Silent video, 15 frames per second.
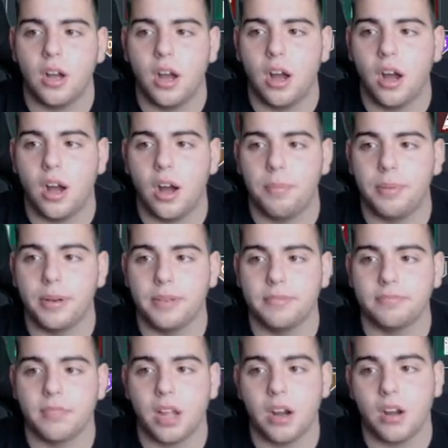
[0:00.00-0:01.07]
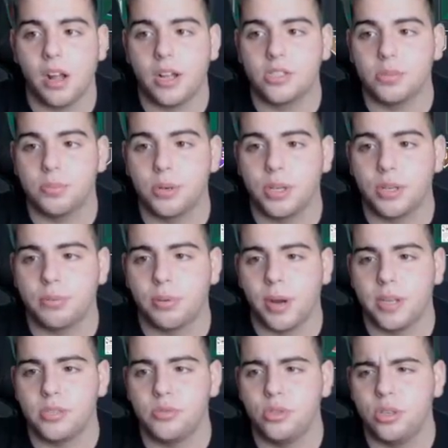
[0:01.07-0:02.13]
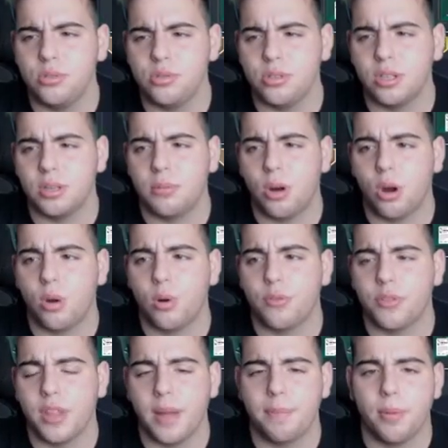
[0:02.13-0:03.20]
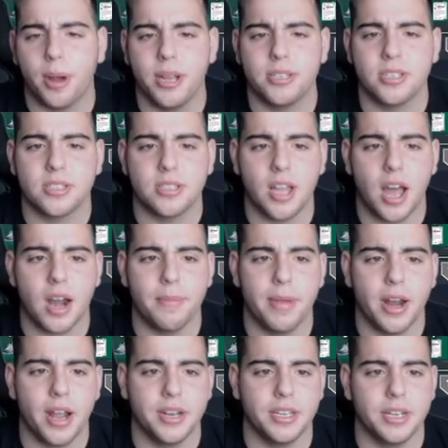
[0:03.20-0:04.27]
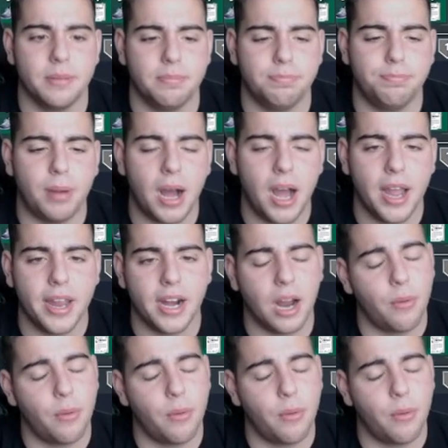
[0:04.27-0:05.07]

Um, but I don't know. That's a pretty good price. If you do see a Lamar Odom for that price, it's not a bad idea to buy it.